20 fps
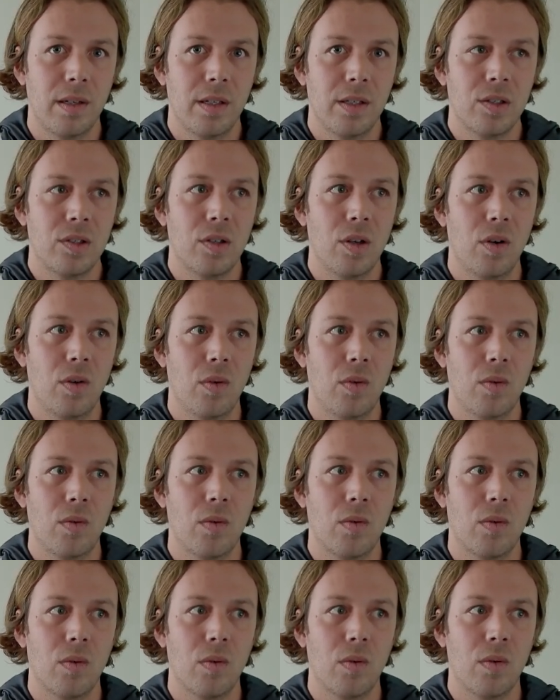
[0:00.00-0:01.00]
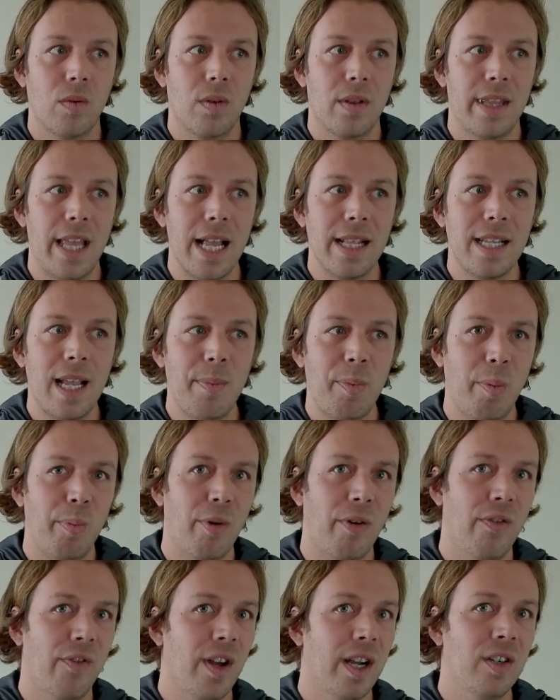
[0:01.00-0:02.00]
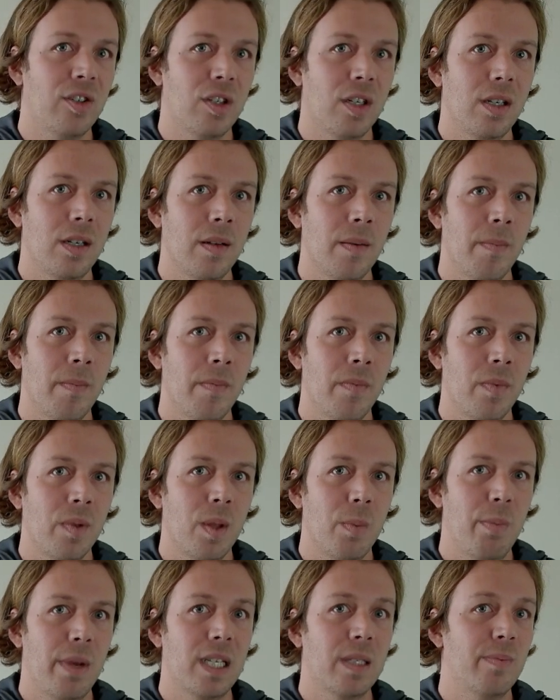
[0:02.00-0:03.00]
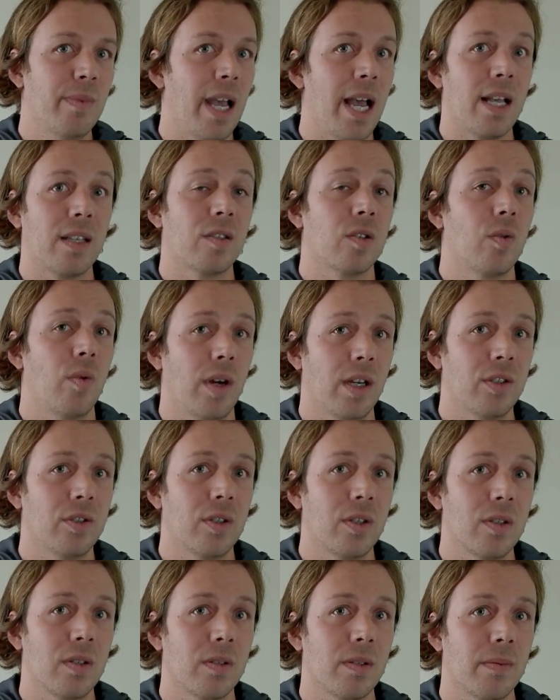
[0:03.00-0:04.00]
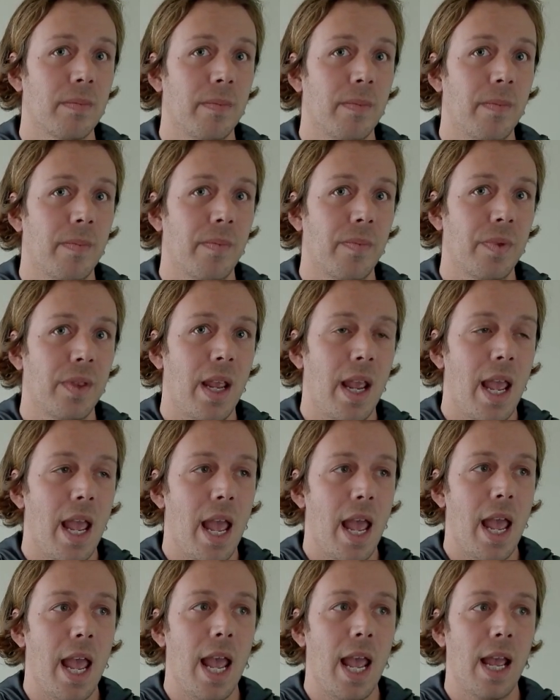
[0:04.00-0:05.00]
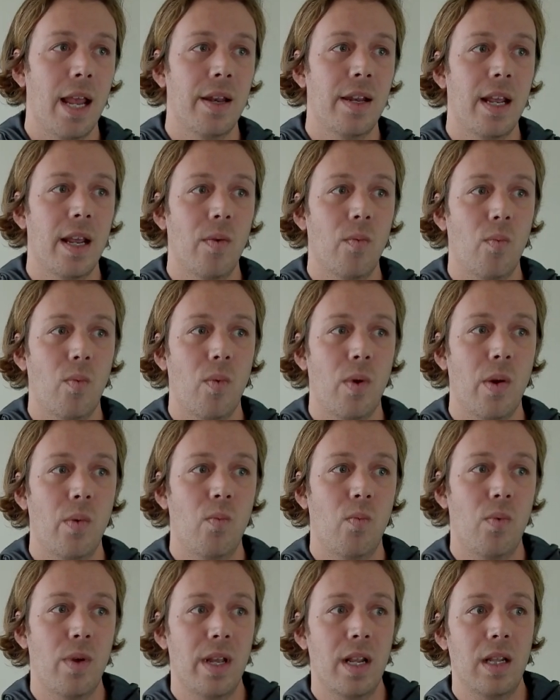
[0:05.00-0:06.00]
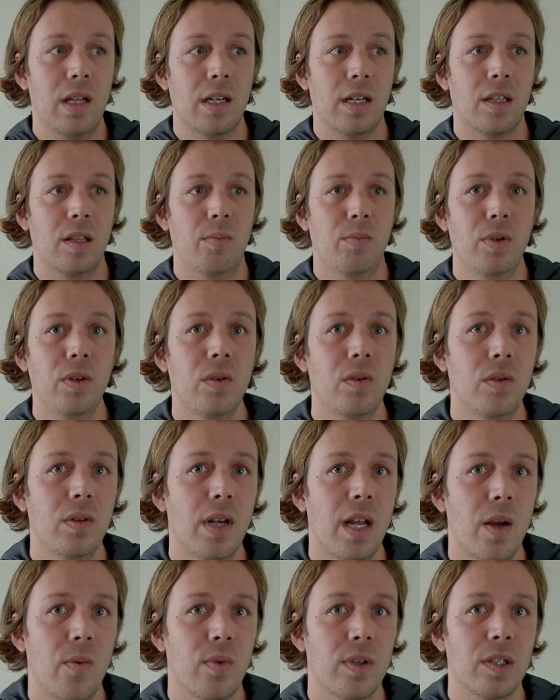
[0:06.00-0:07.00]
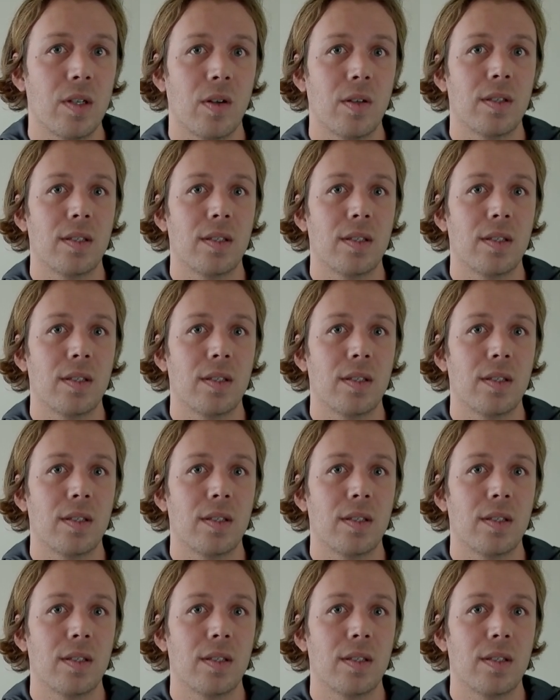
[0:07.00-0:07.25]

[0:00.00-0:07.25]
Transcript: So that type of perfection makes me ask questions. And then when we look at the moon and we start